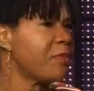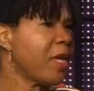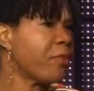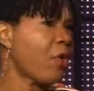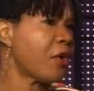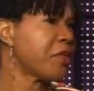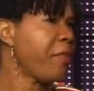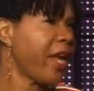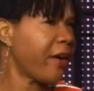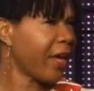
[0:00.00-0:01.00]
being brought to
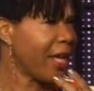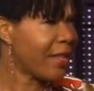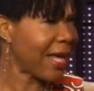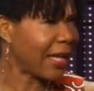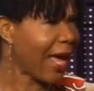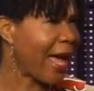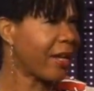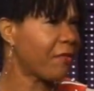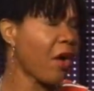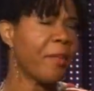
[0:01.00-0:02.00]
bear in that
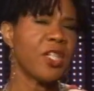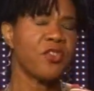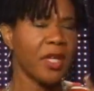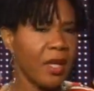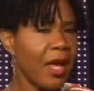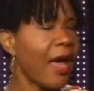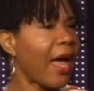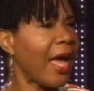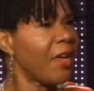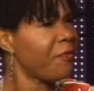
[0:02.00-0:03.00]
kind of commentary,
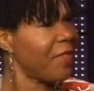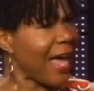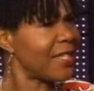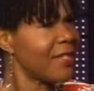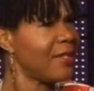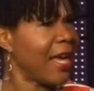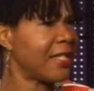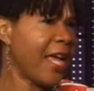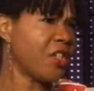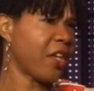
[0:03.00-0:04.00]
if that is the
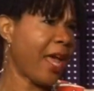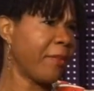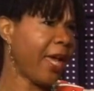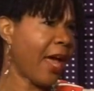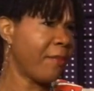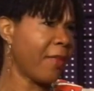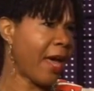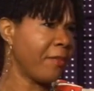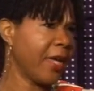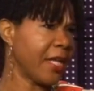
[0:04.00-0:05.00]
attention
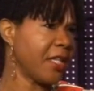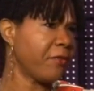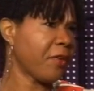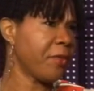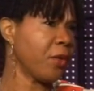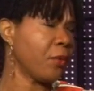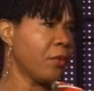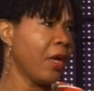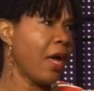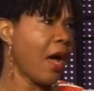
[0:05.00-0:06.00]
I'm getting from you
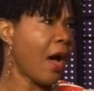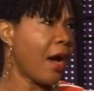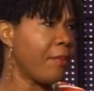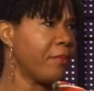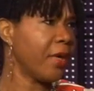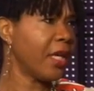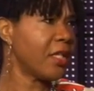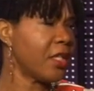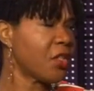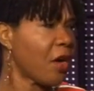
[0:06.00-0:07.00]

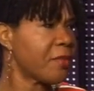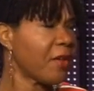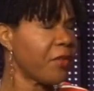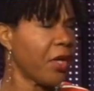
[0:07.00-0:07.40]
in terms of